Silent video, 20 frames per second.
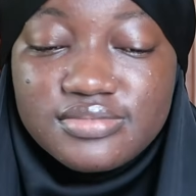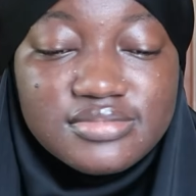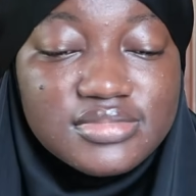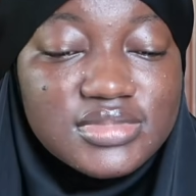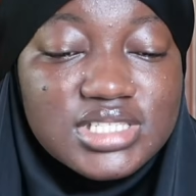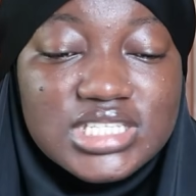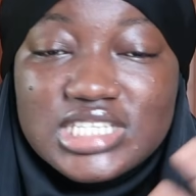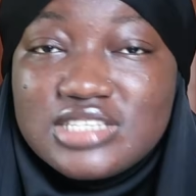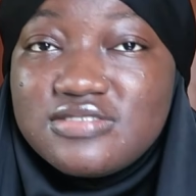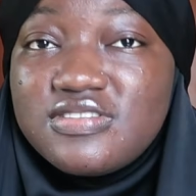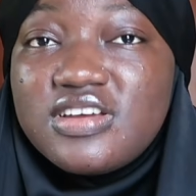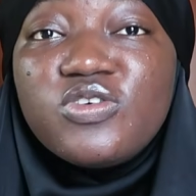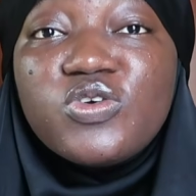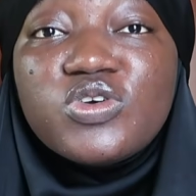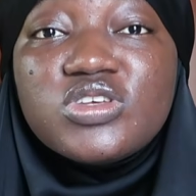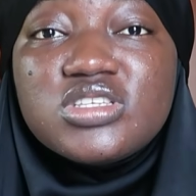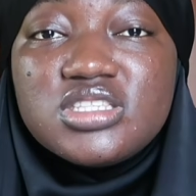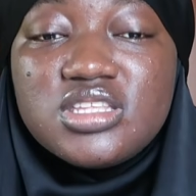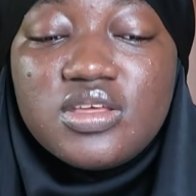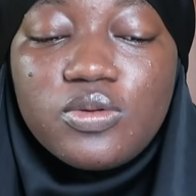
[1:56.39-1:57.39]
It is very
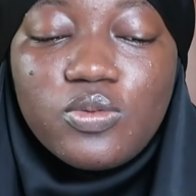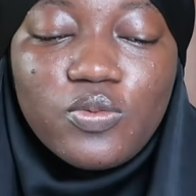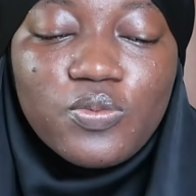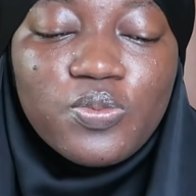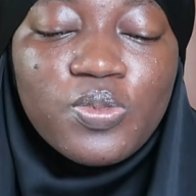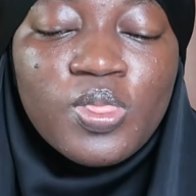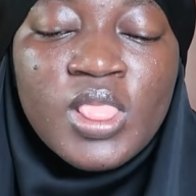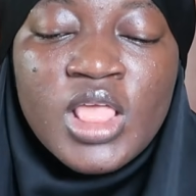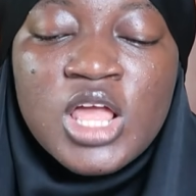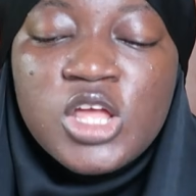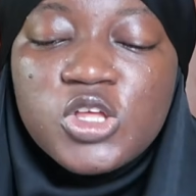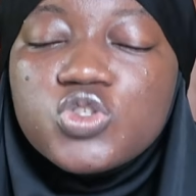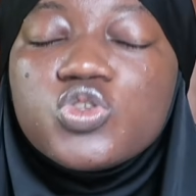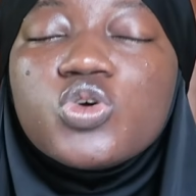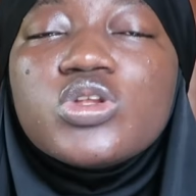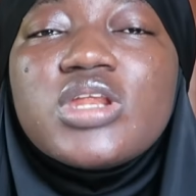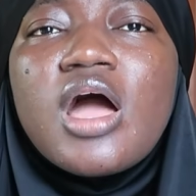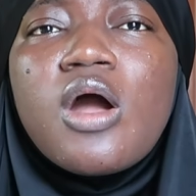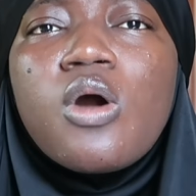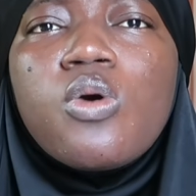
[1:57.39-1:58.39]
unstable.
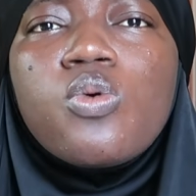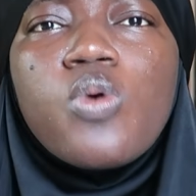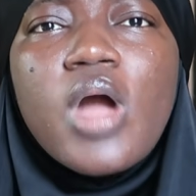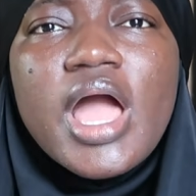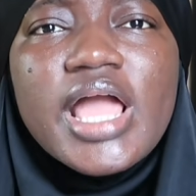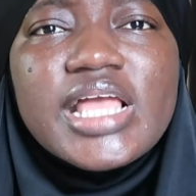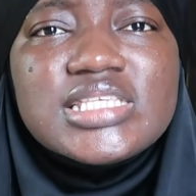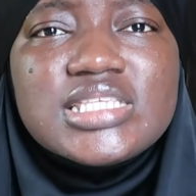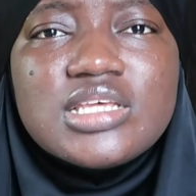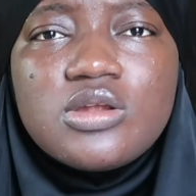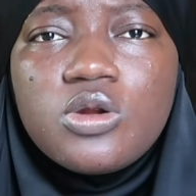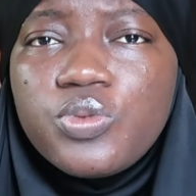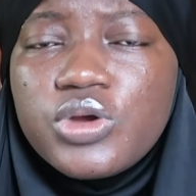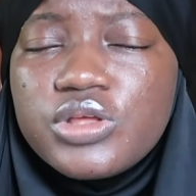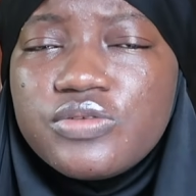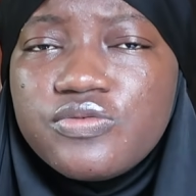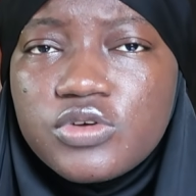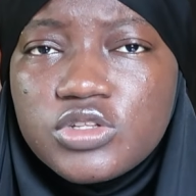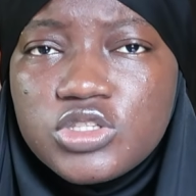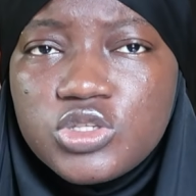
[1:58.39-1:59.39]
So now, why
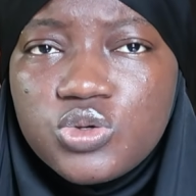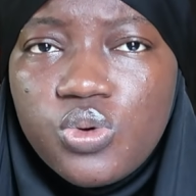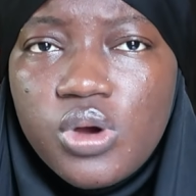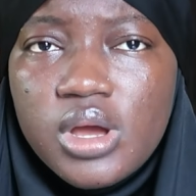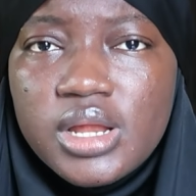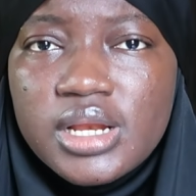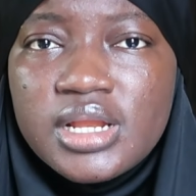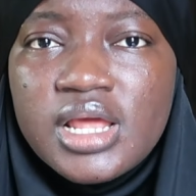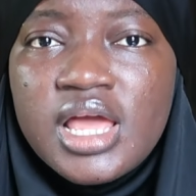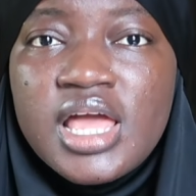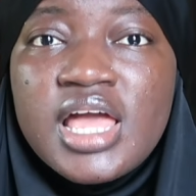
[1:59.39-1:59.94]
0.41?